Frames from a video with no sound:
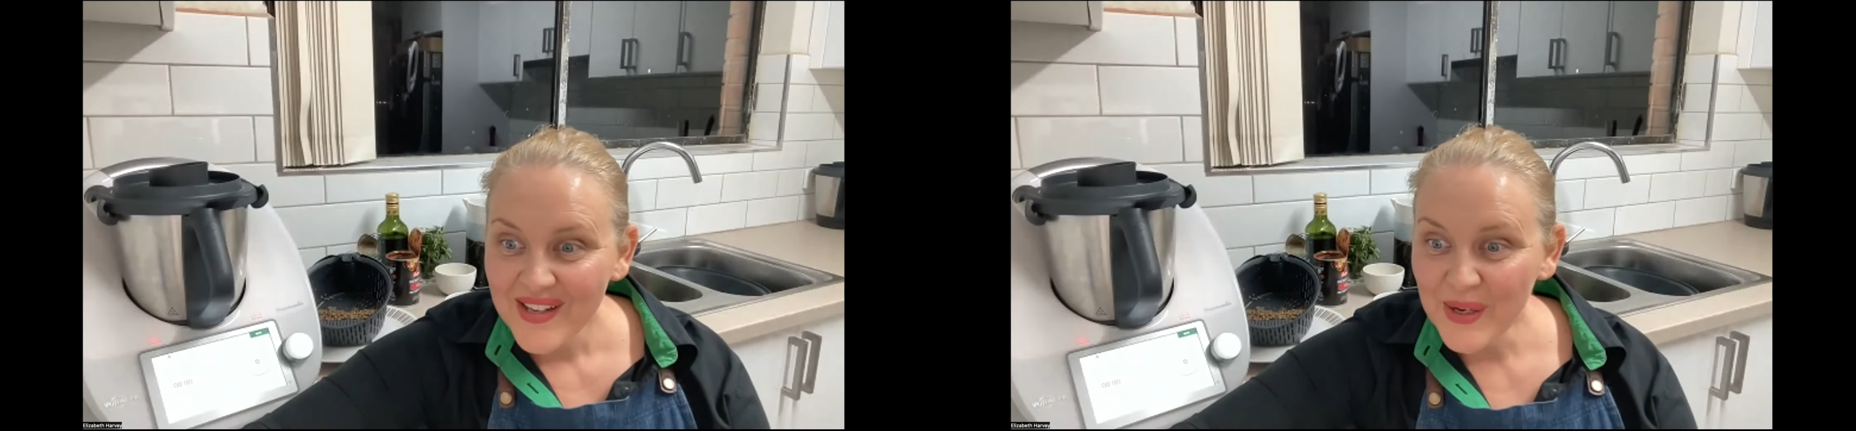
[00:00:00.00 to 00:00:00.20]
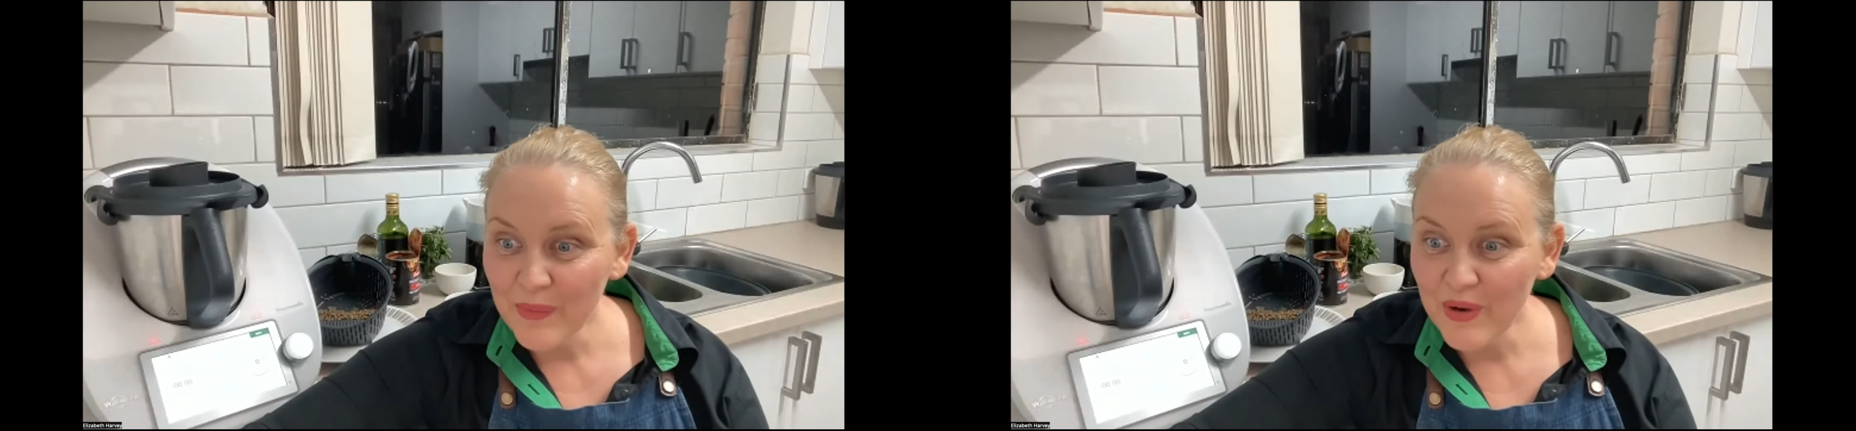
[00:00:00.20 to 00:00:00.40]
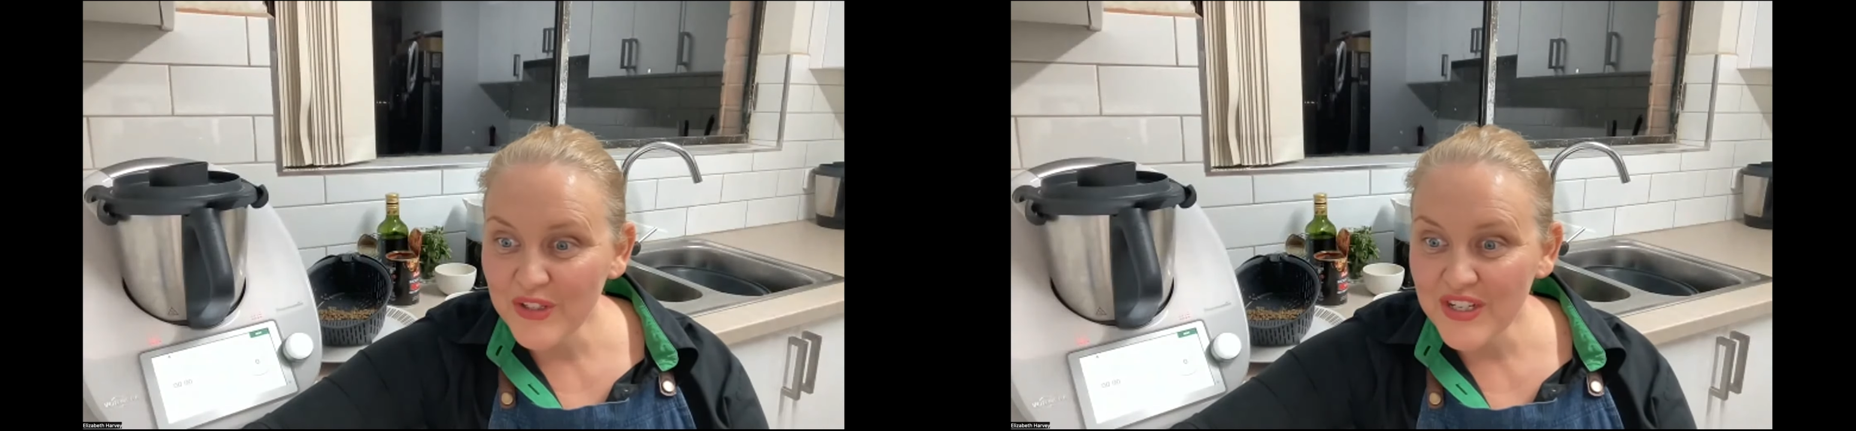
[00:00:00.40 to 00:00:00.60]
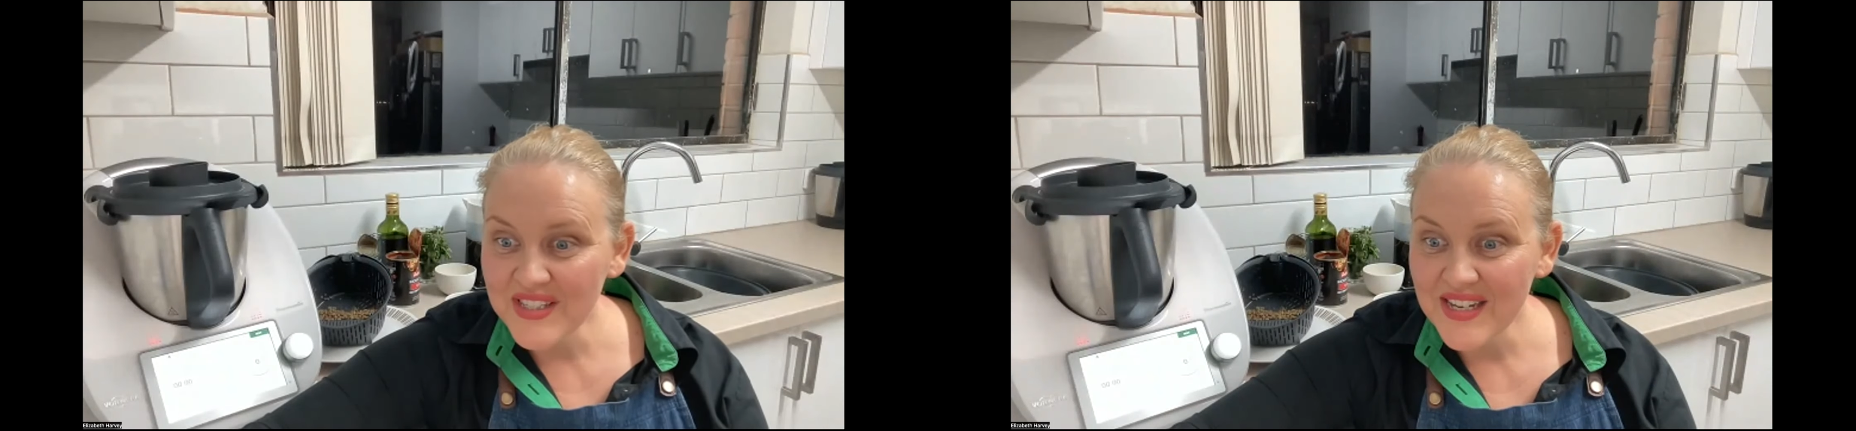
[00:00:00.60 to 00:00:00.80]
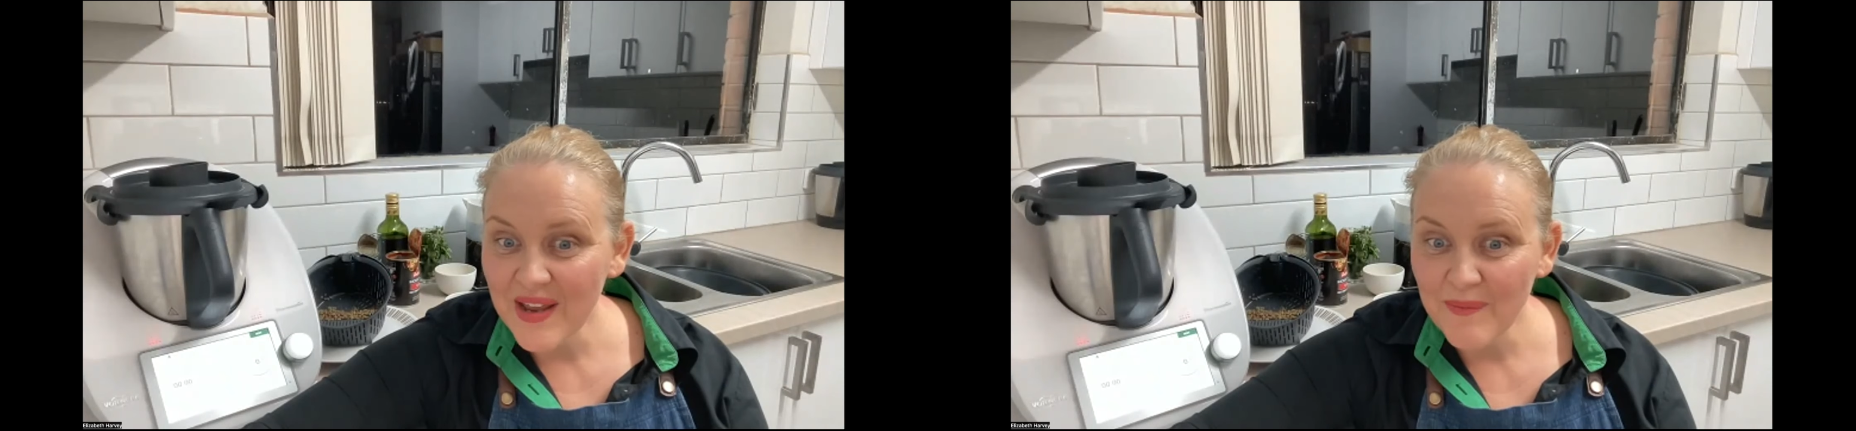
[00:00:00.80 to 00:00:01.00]
So we'll
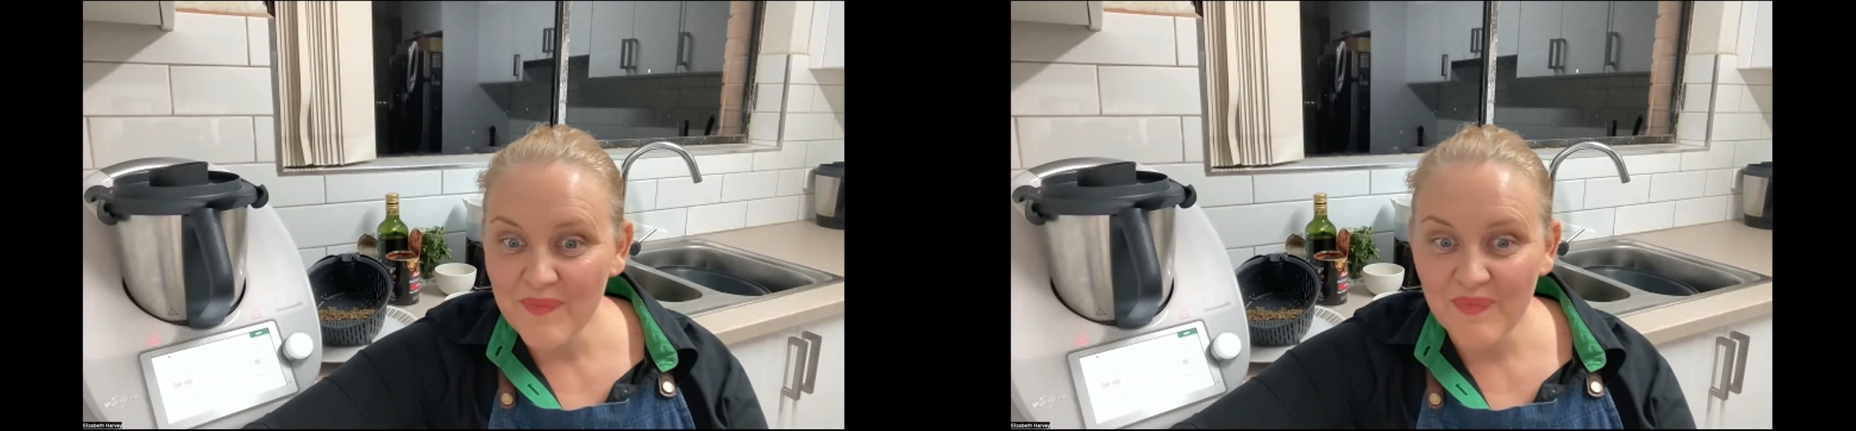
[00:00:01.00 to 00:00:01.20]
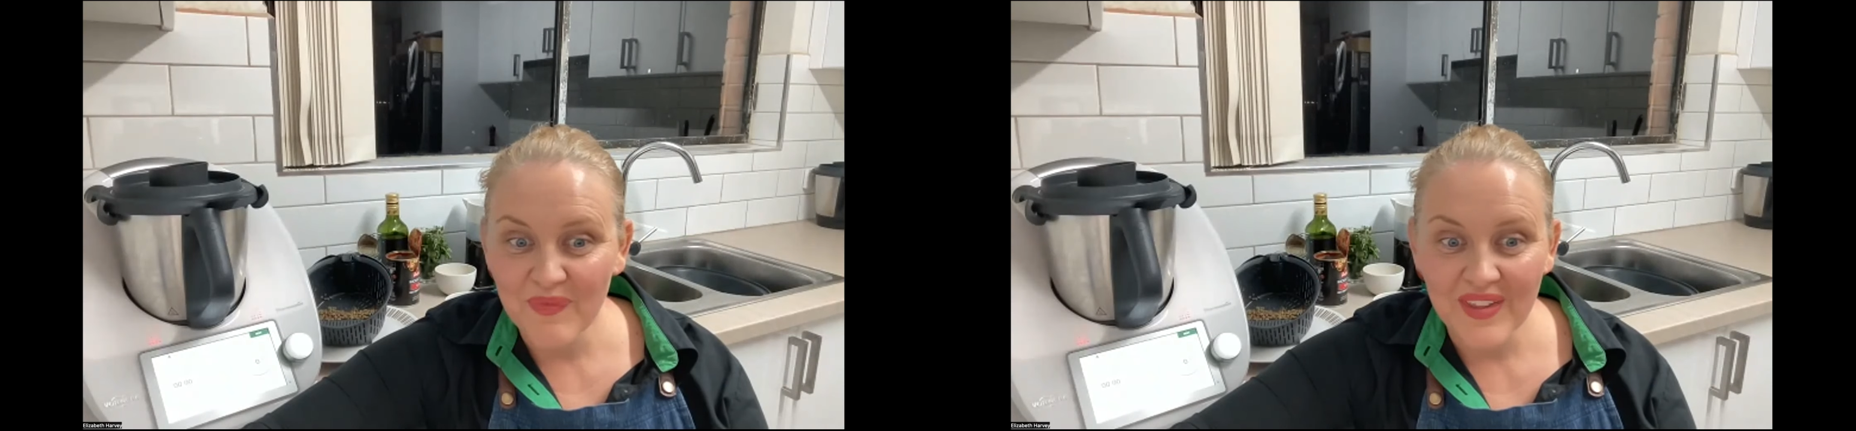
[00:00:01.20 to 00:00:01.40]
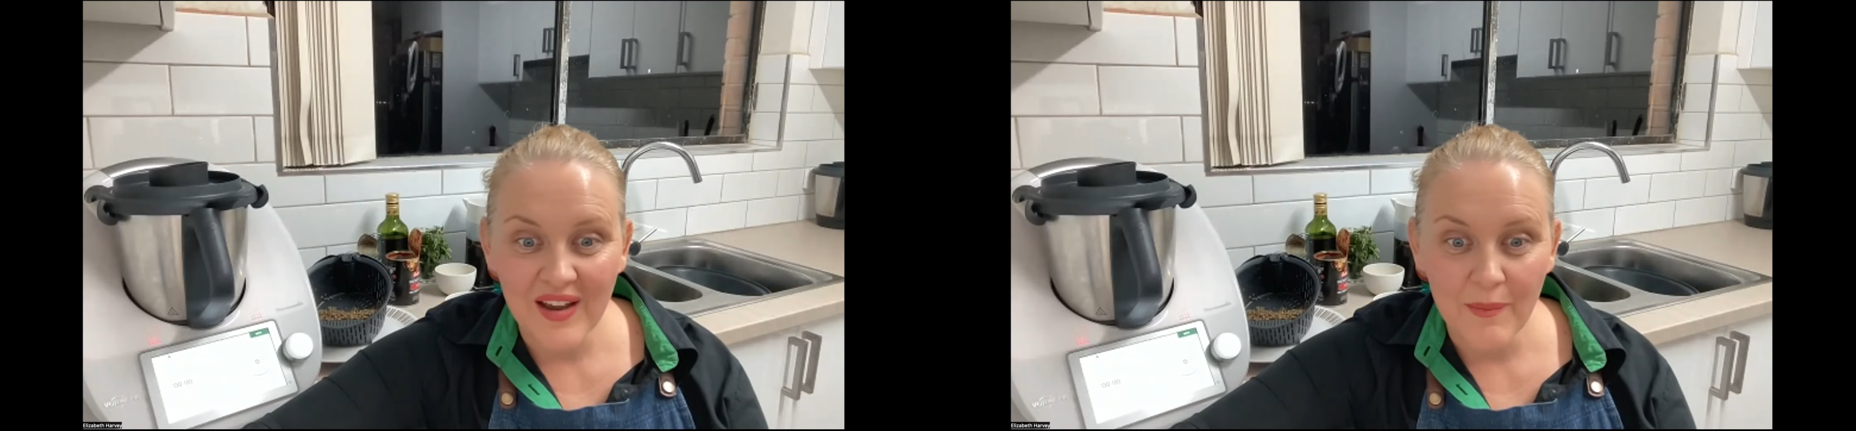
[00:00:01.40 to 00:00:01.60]
just, I